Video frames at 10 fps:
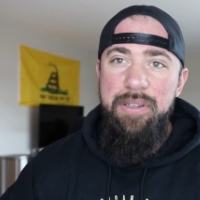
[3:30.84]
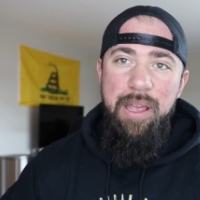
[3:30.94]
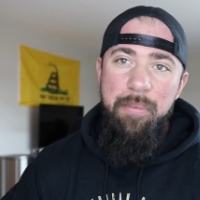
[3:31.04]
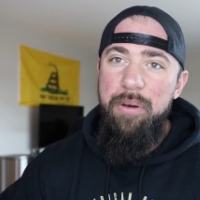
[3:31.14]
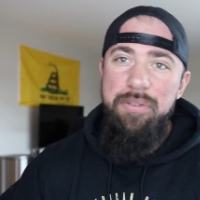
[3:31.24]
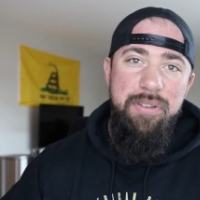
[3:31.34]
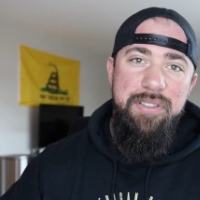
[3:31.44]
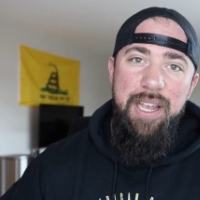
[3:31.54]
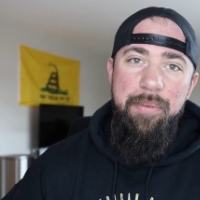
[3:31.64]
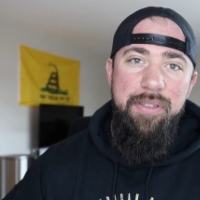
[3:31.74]
they both do the
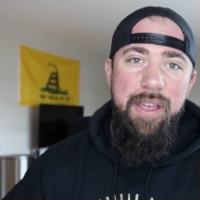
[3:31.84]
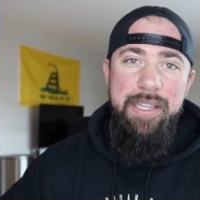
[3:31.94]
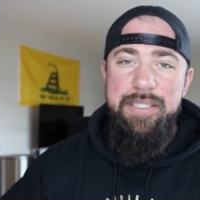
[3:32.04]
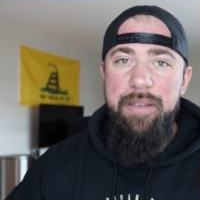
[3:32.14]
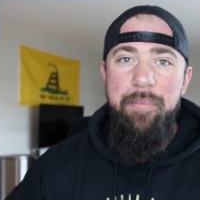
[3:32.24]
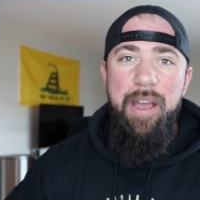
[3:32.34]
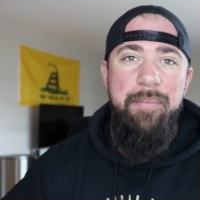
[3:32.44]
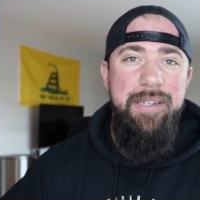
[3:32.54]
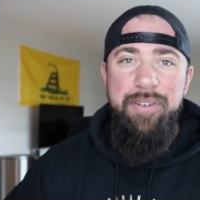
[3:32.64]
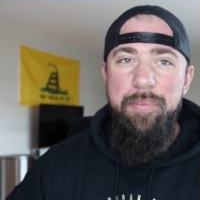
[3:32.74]
same thing, the same
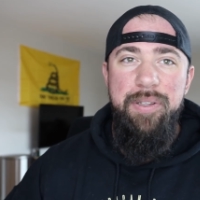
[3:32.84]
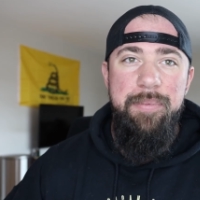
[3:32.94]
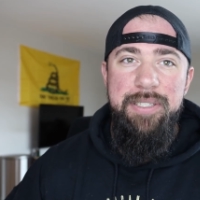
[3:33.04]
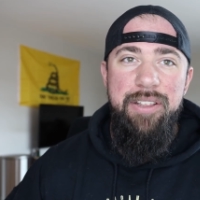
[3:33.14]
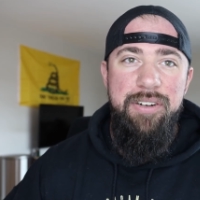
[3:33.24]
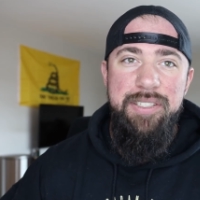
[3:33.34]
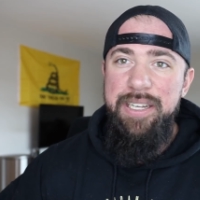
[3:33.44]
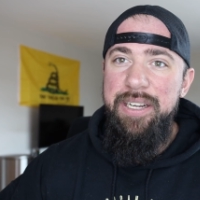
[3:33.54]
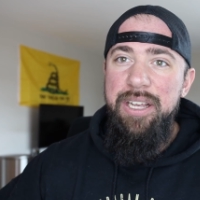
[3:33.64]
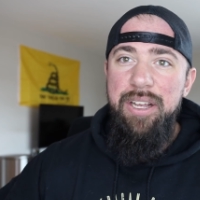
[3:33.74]
amount, but if we put them together, is
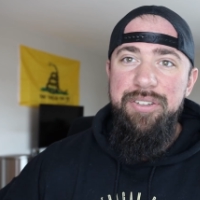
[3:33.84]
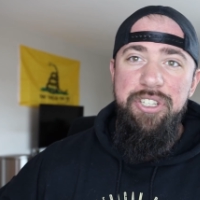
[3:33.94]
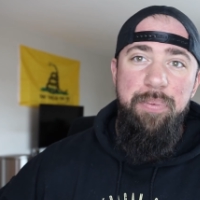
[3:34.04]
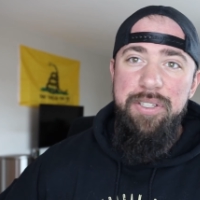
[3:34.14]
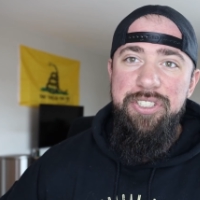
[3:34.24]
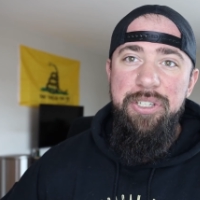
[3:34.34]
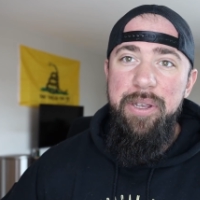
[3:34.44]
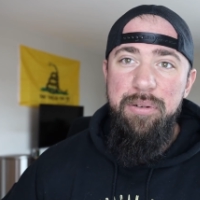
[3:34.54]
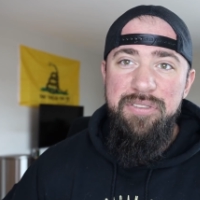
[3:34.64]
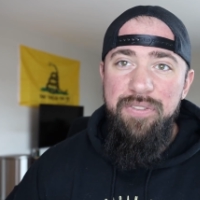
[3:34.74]
it two plus two
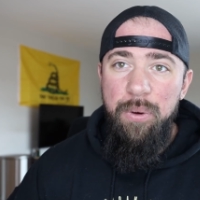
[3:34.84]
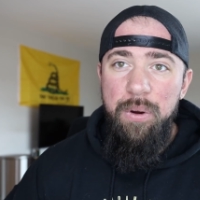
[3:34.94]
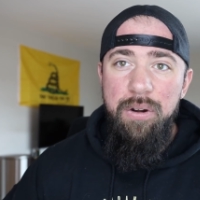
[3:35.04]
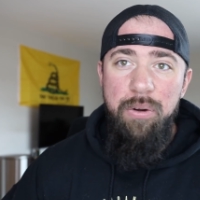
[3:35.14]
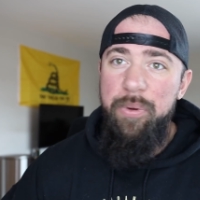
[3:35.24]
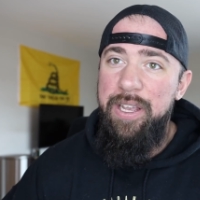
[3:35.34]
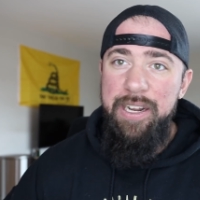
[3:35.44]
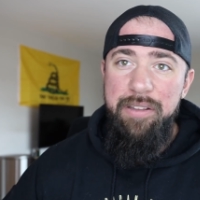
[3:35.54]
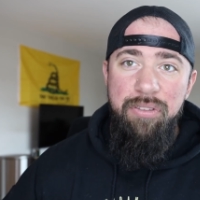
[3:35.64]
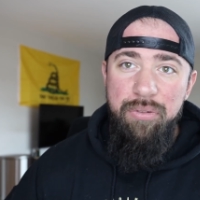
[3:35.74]
equals four, or are we
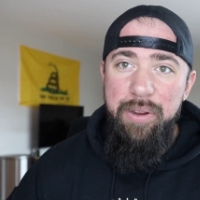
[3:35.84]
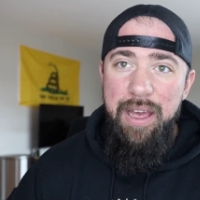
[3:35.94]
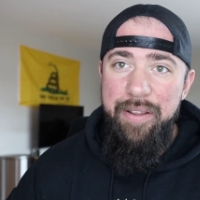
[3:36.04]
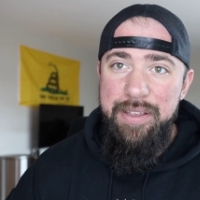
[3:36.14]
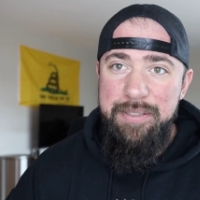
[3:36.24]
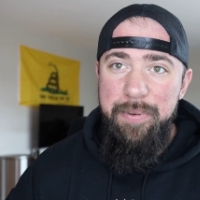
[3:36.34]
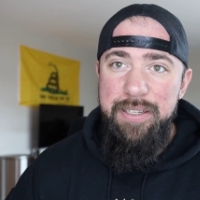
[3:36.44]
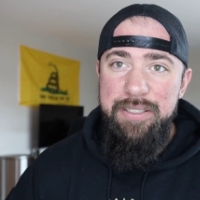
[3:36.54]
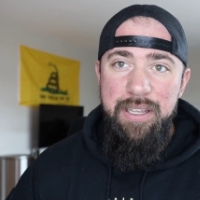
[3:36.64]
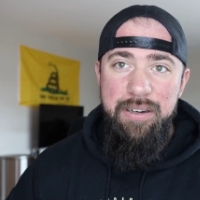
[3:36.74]
getting three out of this
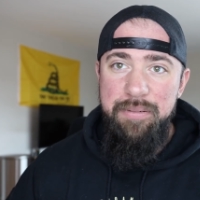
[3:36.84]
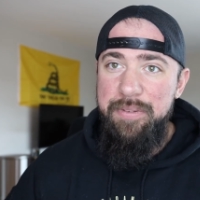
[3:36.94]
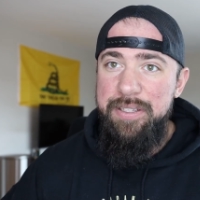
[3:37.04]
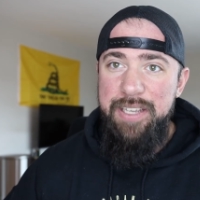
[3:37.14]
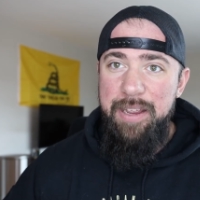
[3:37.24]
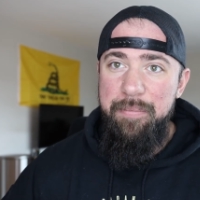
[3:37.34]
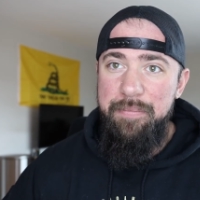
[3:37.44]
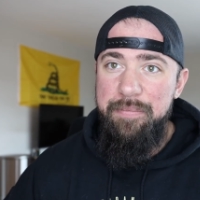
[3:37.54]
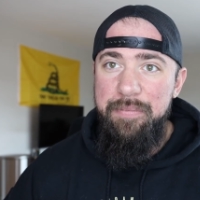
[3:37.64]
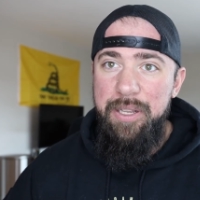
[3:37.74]
because they're the
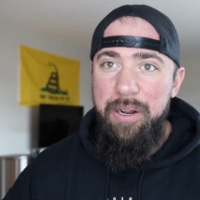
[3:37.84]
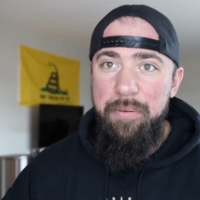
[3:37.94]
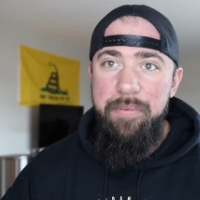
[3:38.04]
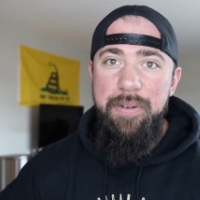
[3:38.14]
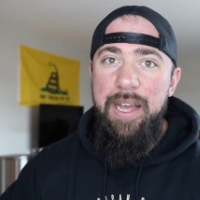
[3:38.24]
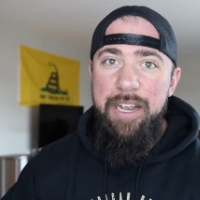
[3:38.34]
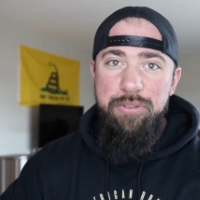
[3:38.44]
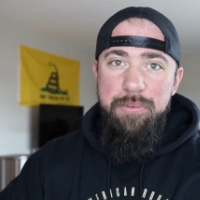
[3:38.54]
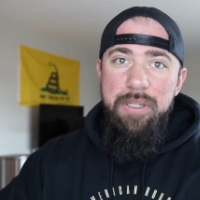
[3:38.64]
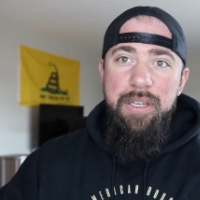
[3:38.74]
same, you know,
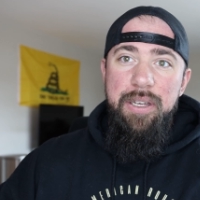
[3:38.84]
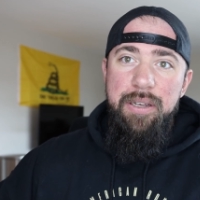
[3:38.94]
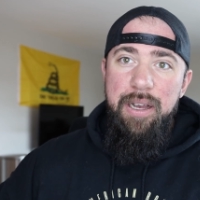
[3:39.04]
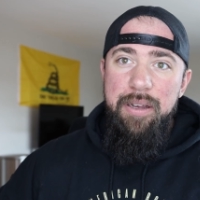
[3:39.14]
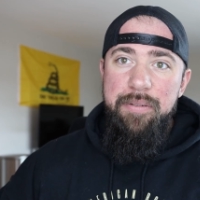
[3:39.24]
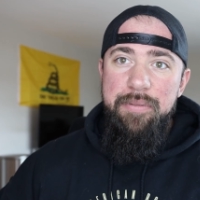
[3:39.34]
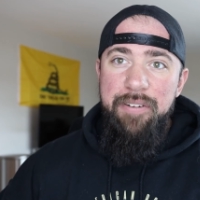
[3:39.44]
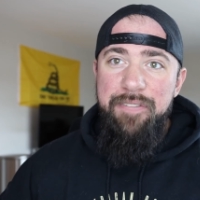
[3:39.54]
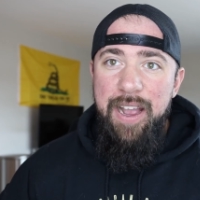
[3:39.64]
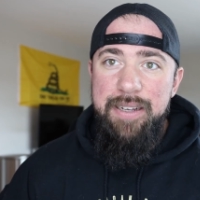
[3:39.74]
actual uh,
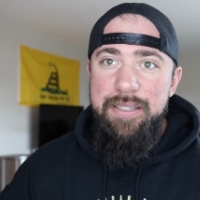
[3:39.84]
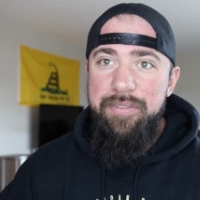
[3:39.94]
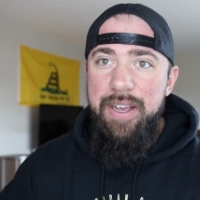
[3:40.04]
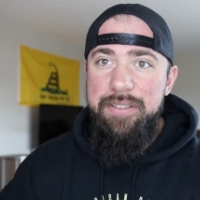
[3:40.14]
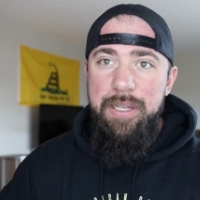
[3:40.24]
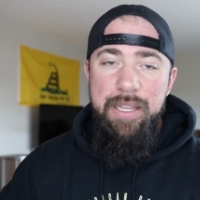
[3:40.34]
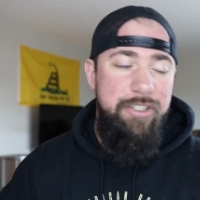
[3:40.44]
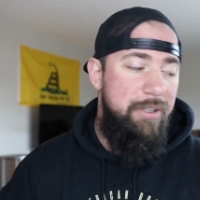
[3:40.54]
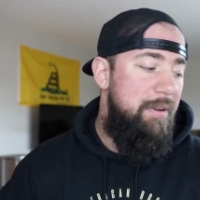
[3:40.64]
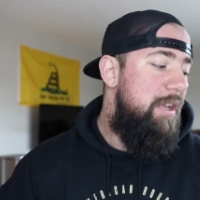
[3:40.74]
effect on
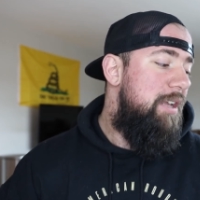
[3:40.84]
vasodilation?